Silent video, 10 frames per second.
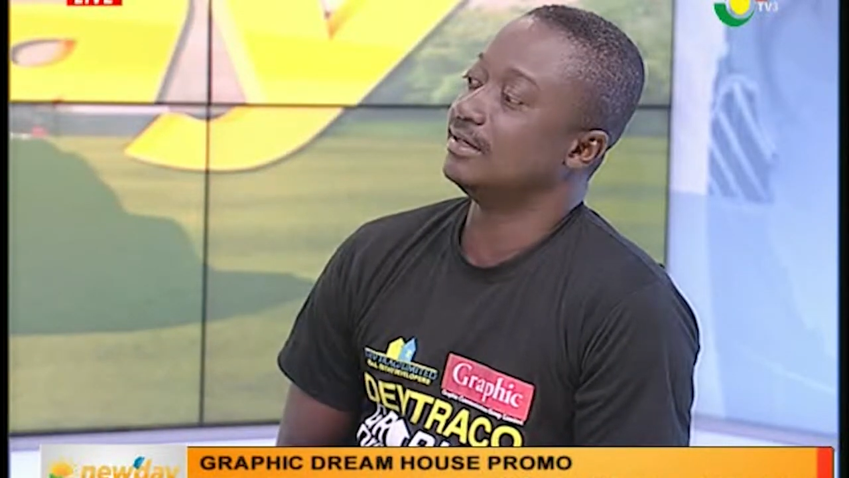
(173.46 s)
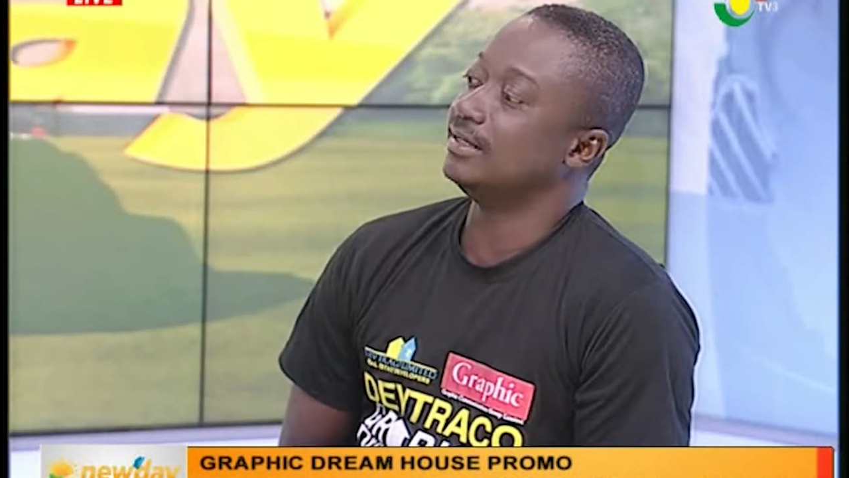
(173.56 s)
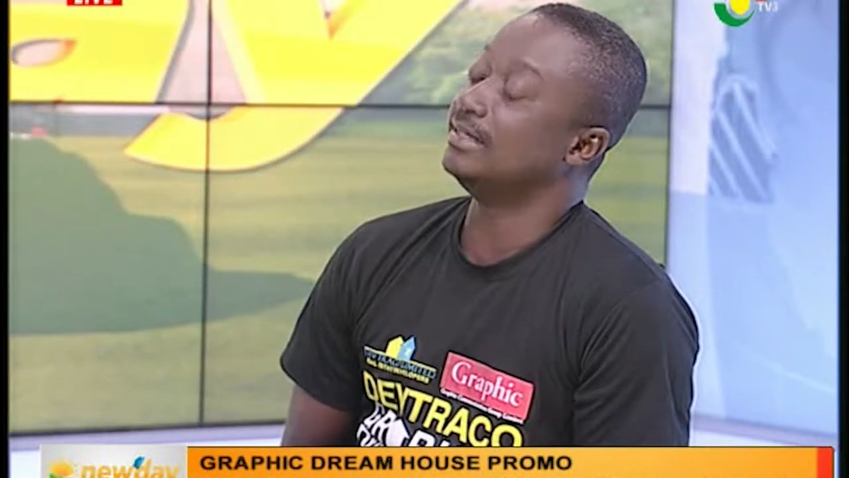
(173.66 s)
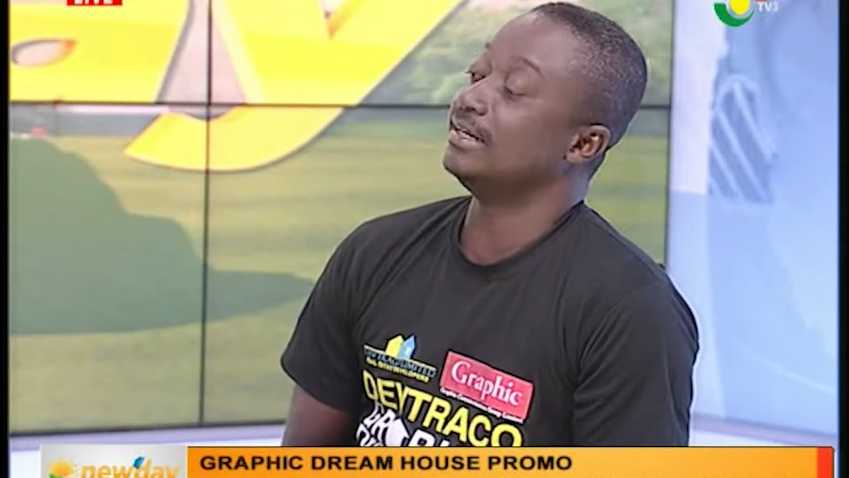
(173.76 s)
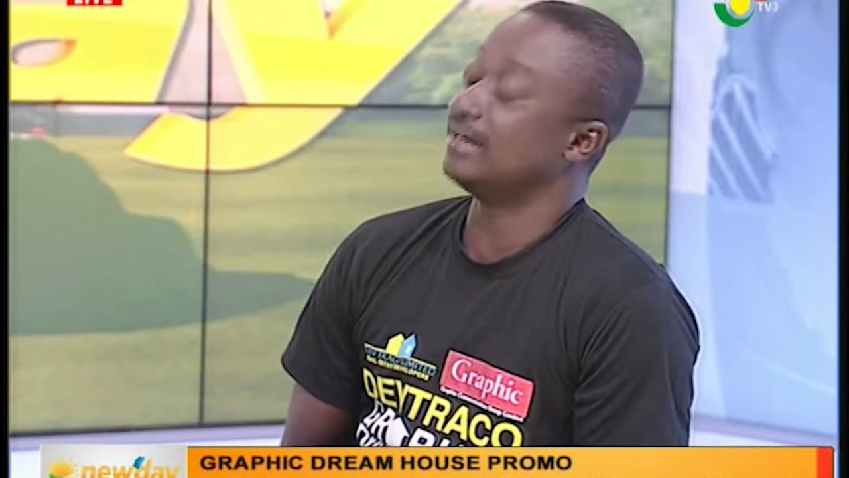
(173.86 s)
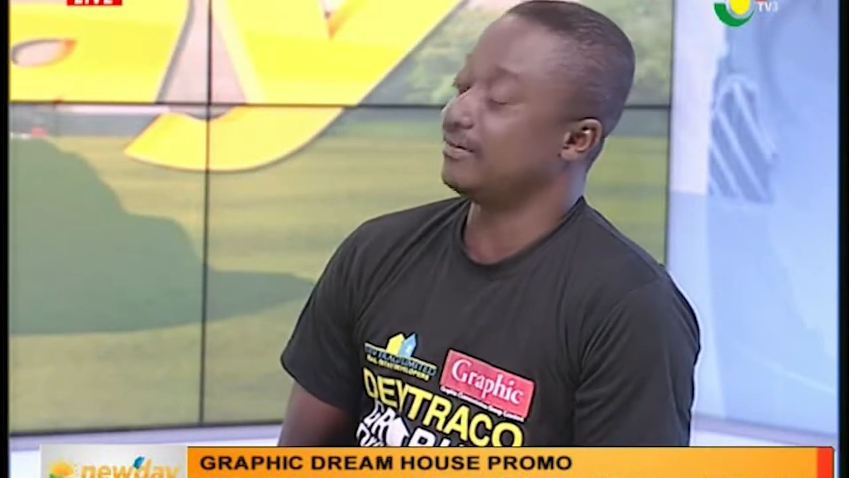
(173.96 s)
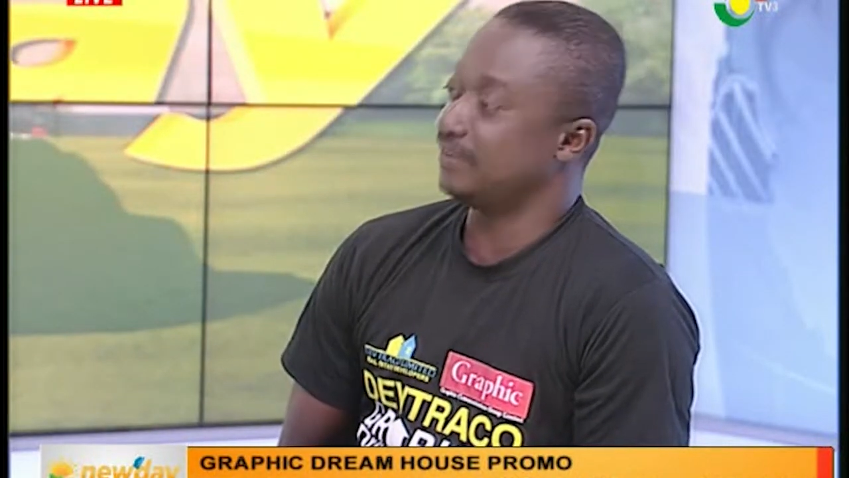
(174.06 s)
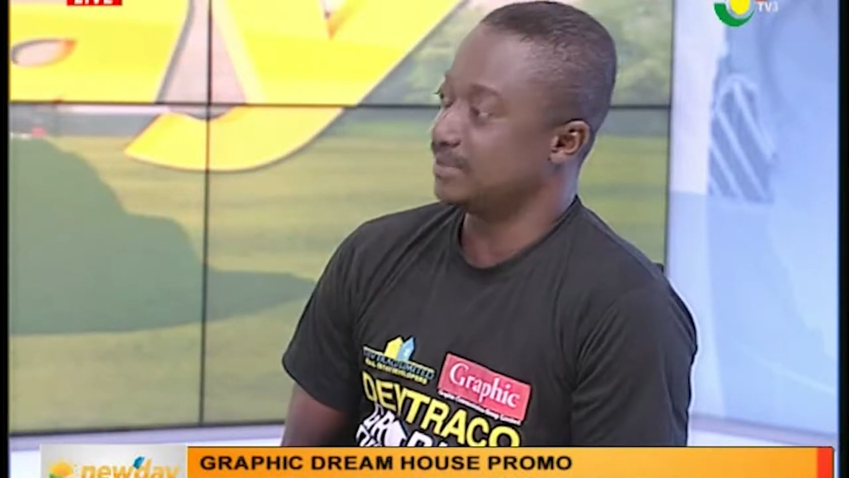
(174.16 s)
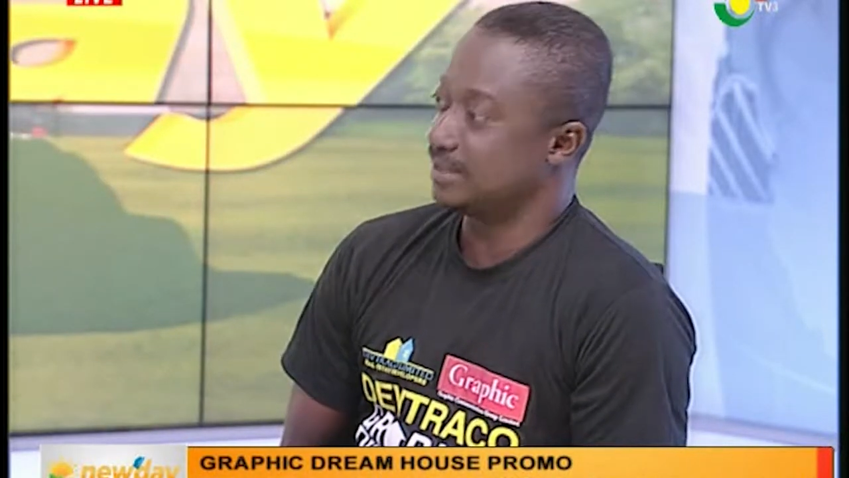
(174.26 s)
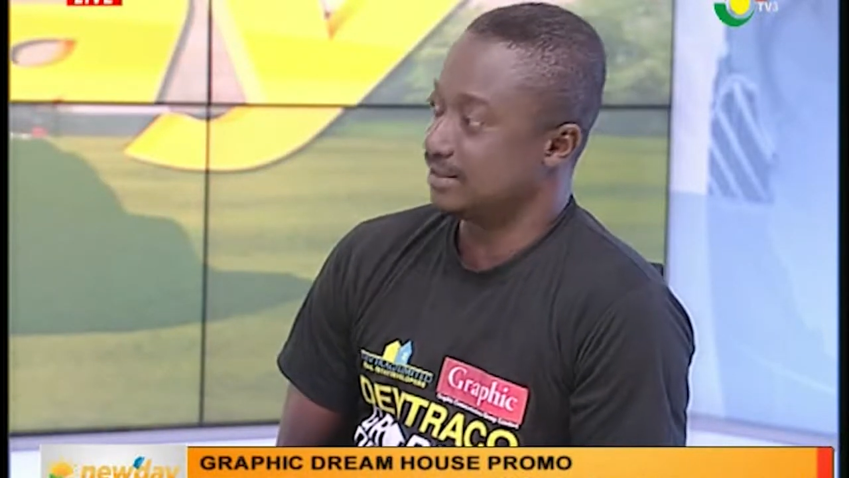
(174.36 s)
And then the
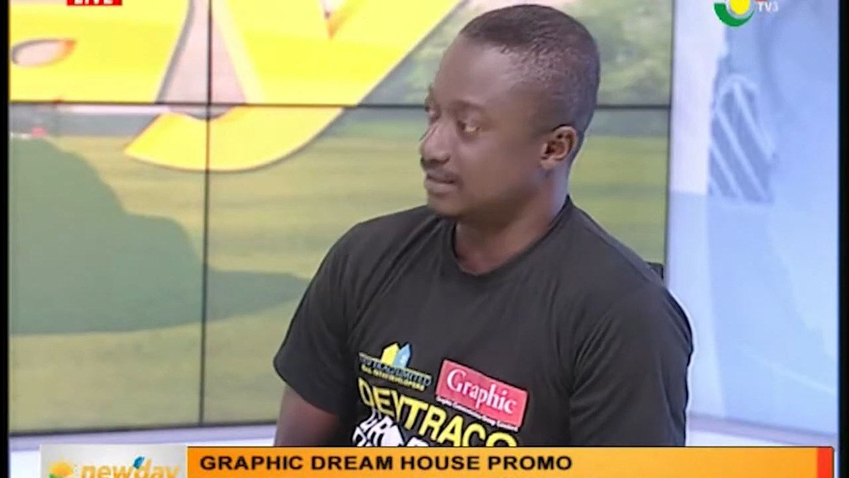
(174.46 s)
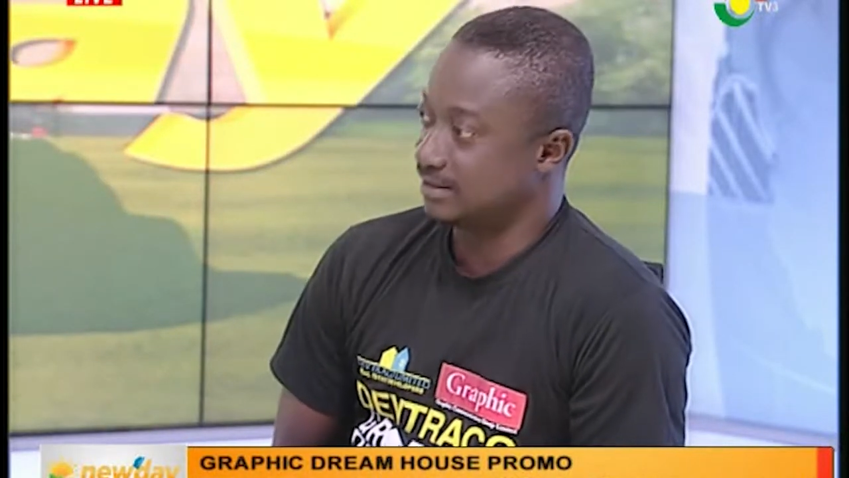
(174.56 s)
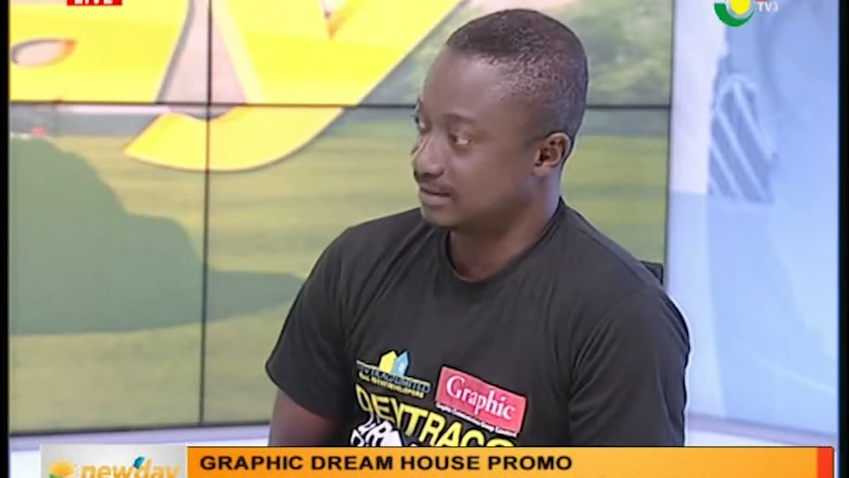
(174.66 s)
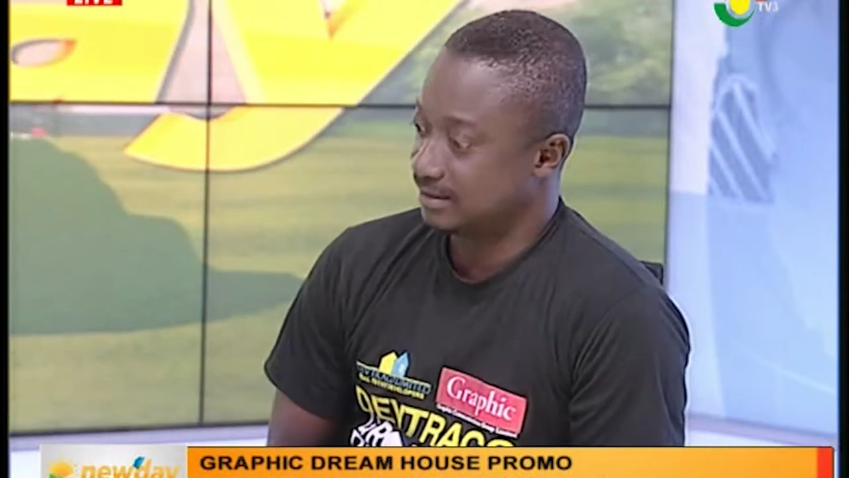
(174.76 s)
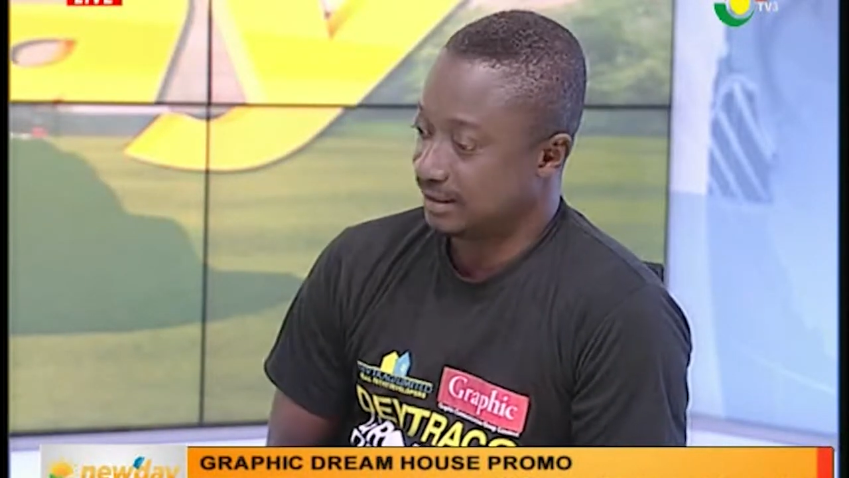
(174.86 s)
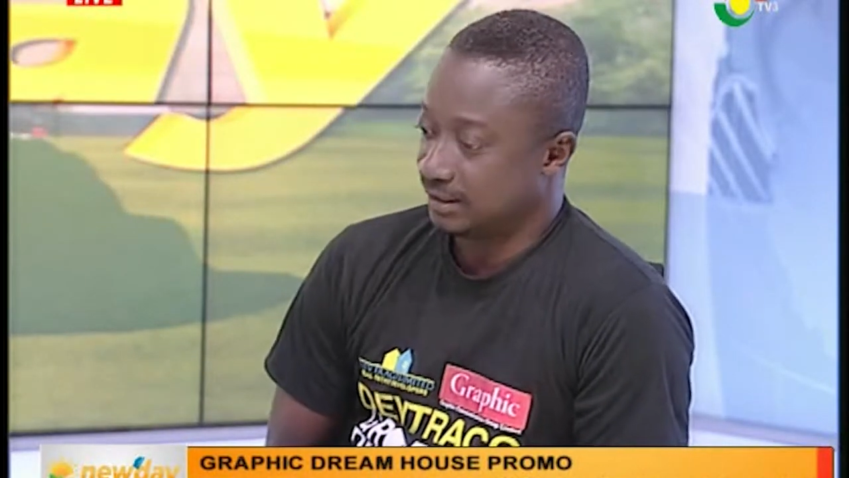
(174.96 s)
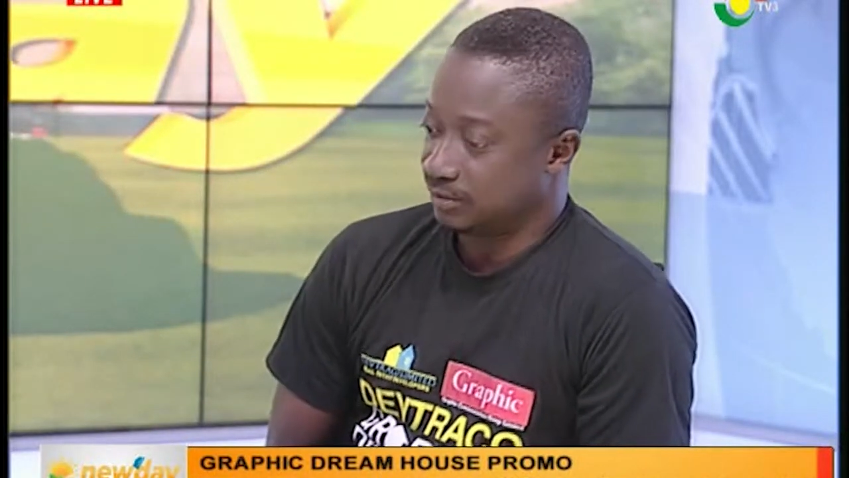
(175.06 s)
graphic business. Okay.